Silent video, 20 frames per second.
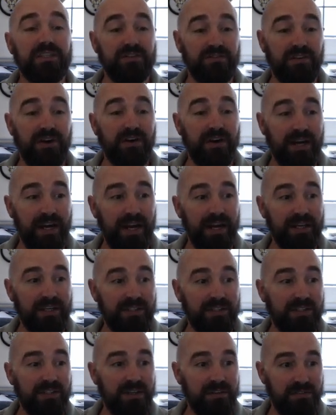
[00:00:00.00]
very
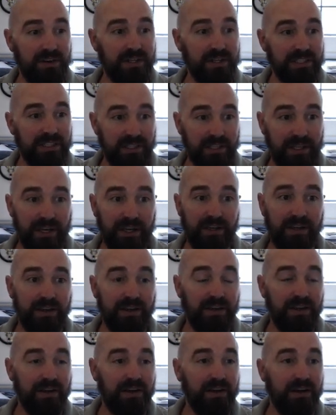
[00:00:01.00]
nice and very slick.
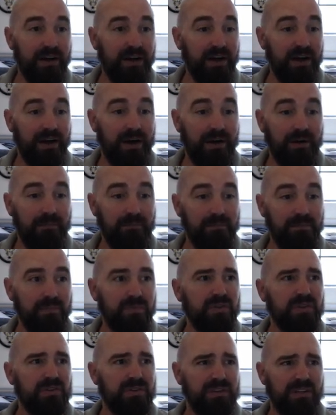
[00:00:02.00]

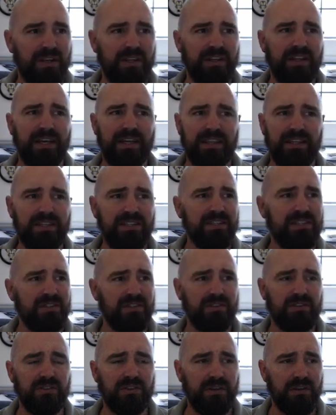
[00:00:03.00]
Like this
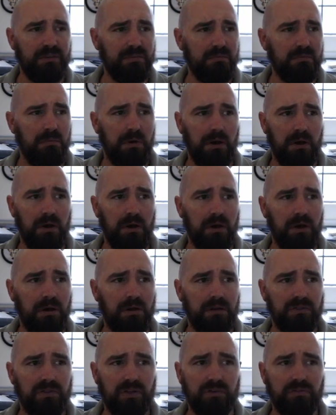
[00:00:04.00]
is
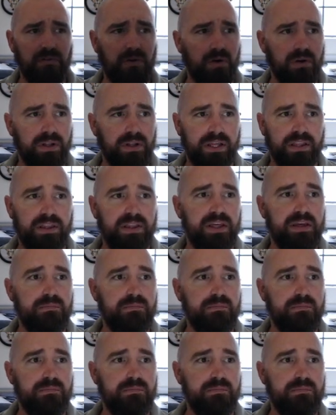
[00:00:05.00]
so far like the